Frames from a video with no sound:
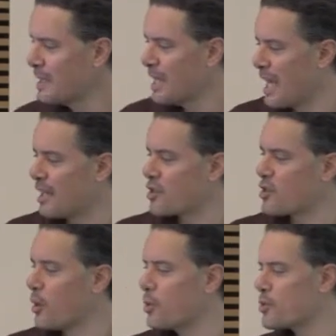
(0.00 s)
And it's
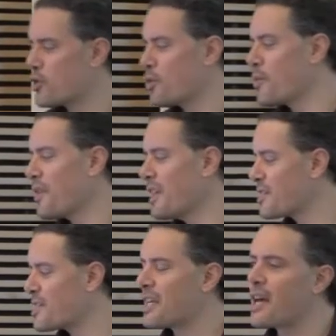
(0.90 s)
those two
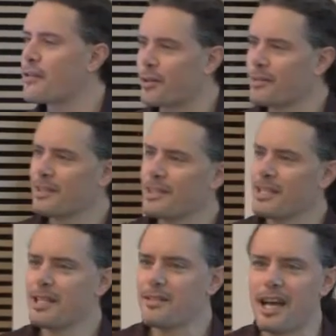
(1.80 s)
things together
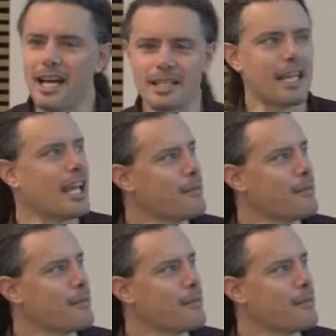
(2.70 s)
that gave